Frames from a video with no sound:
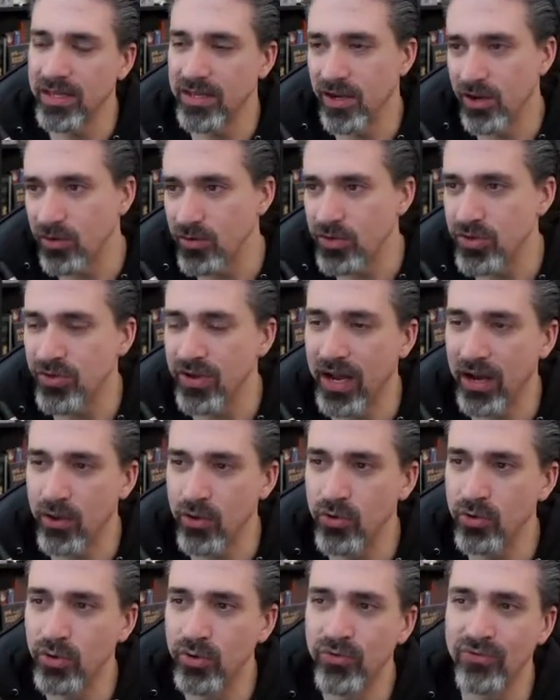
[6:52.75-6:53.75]
You know, you got
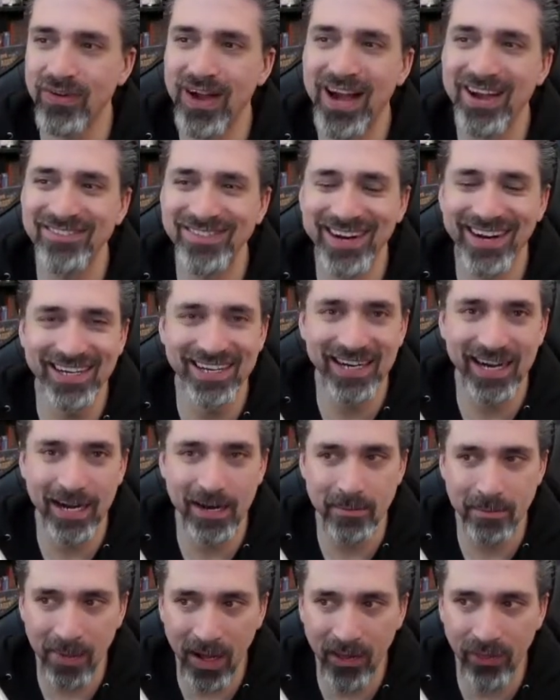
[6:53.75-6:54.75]
Hulu $5.99
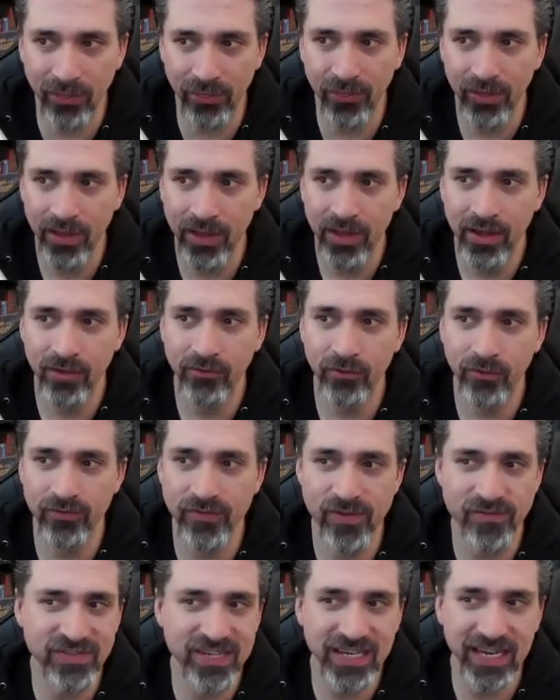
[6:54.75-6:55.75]
a month for
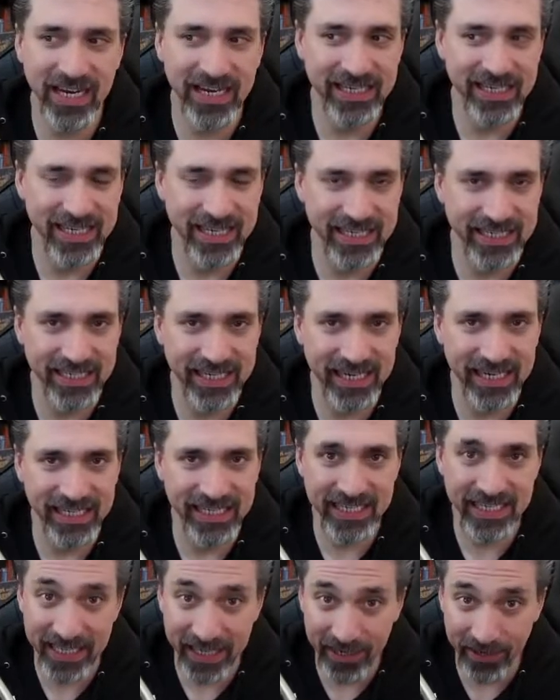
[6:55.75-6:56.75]
$59.99 a
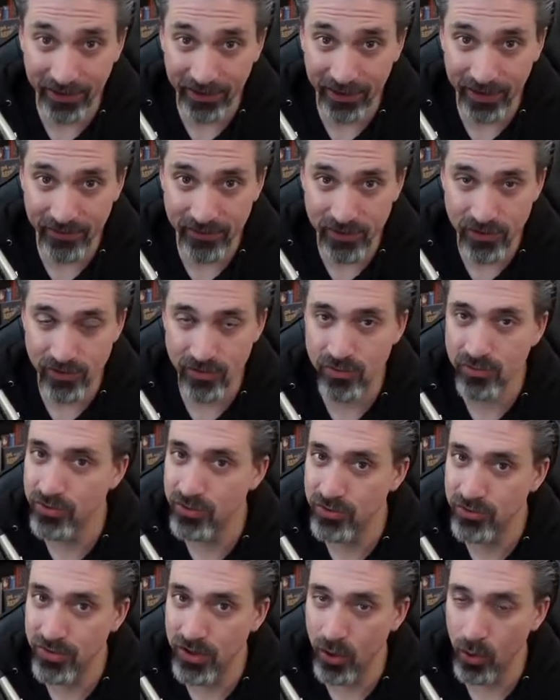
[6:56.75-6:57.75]
year if you
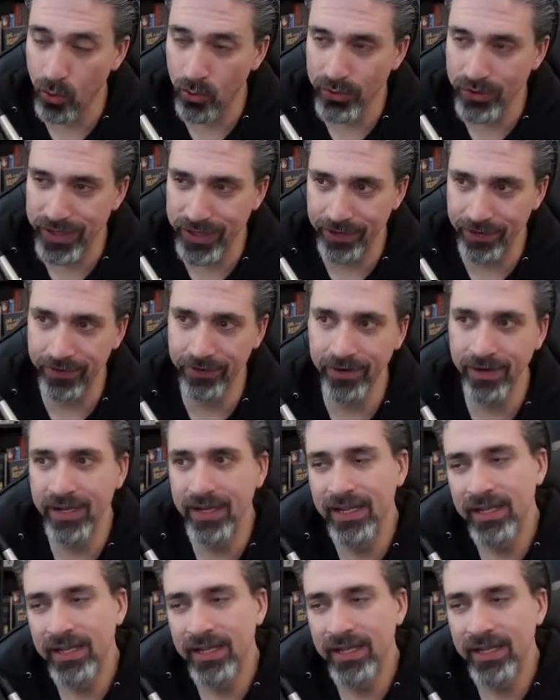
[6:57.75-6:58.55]
do the whole year.